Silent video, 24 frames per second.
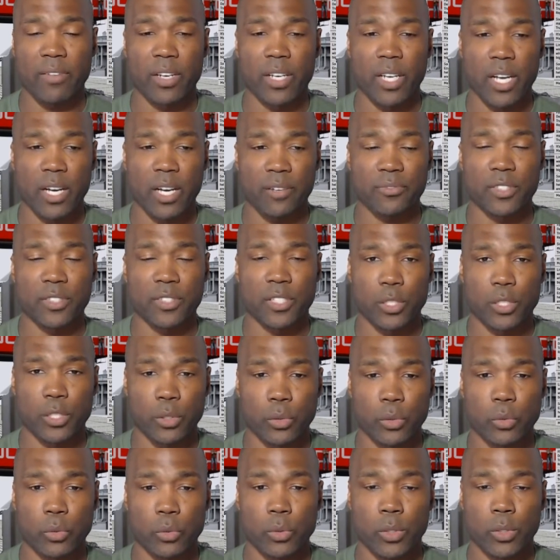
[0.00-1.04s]
enough
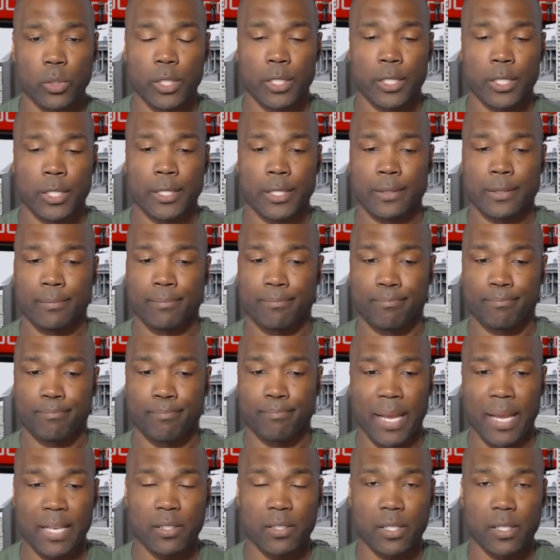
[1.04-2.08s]
to
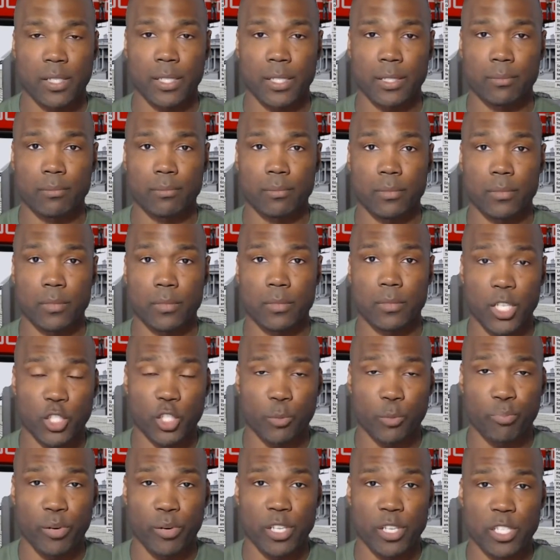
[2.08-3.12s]
basically touch
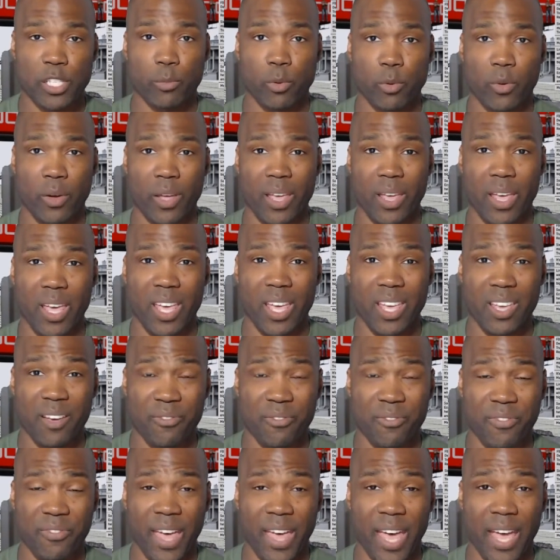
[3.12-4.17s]
your principal,
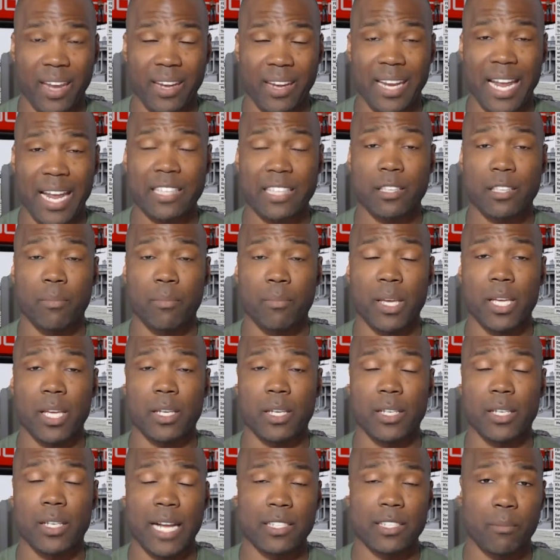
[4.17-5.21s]
if that. Not to
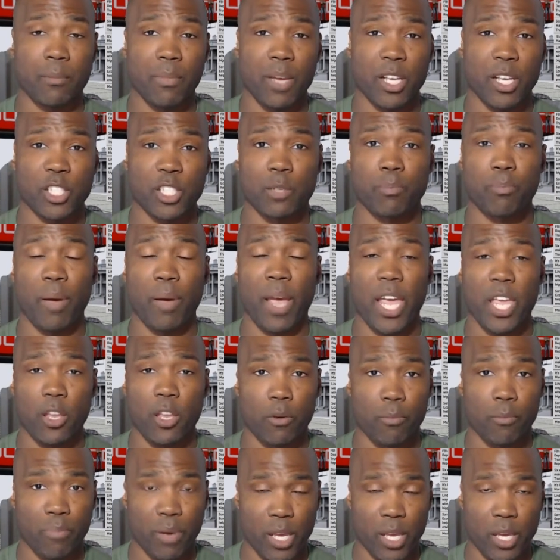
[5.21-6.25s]
mention pay
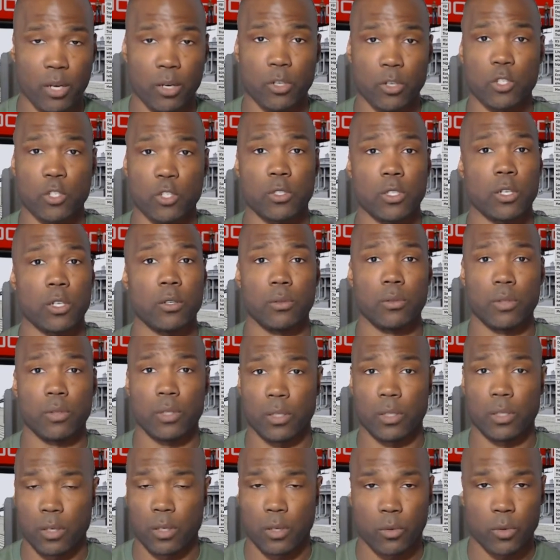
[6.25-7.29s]
your bills, you know
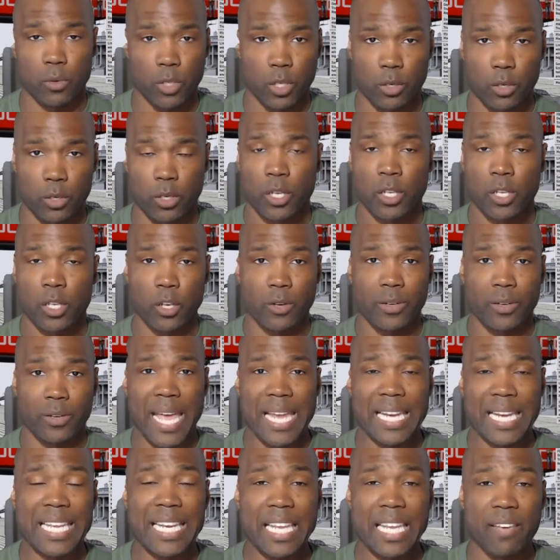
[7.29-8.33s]
your
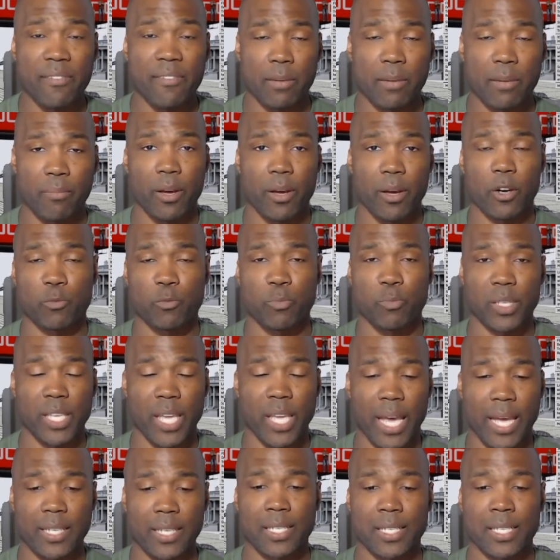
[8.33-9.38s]
daily living bills. But
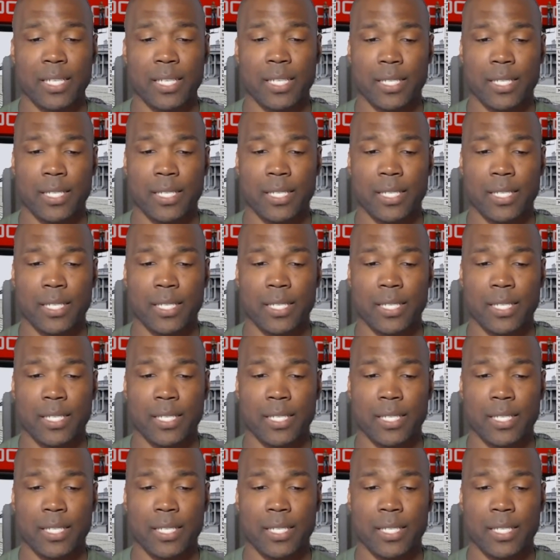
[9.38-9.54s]
yet,